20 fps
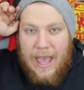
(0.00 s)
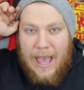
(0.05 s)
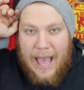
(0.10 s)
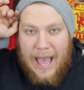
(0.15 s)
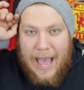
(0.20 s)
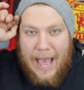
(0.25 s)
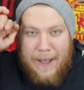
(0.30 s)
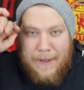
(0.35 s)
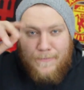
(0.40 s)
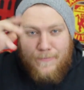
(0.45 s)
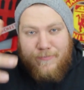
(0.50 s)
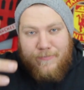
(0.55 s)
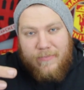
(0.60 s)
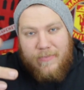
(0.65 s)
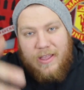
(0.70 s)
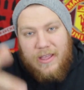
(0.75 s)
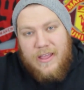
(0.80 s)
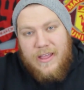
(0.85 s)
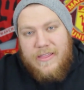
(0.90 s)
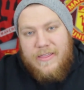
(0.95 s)

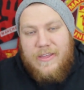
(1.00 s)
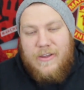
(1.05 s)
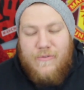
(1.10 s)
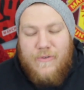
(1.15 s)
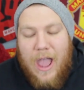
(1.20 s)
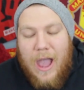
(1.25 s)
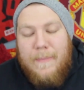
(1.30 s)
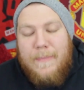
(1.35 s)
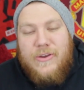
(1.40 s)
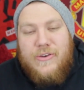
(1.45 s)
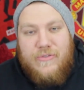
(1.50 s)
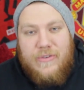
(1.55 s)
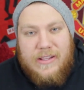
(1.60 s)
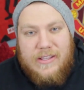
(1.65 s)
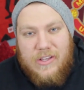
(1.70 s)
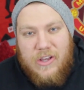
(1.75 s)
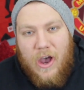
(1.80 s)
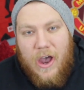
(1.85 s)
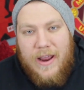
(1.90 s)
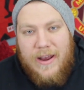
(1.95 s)
the Real
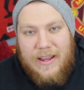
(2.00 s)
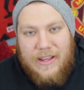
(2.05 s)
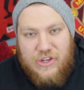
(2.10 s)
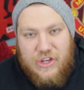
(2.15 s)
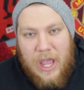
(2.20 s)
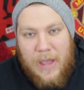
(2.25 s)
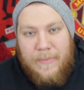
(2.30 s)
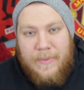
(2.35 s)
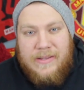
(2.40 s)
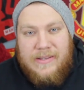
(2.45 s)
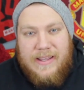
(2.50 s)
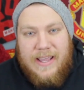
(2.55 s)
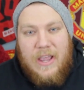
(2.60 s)
Madrid tie in the Champions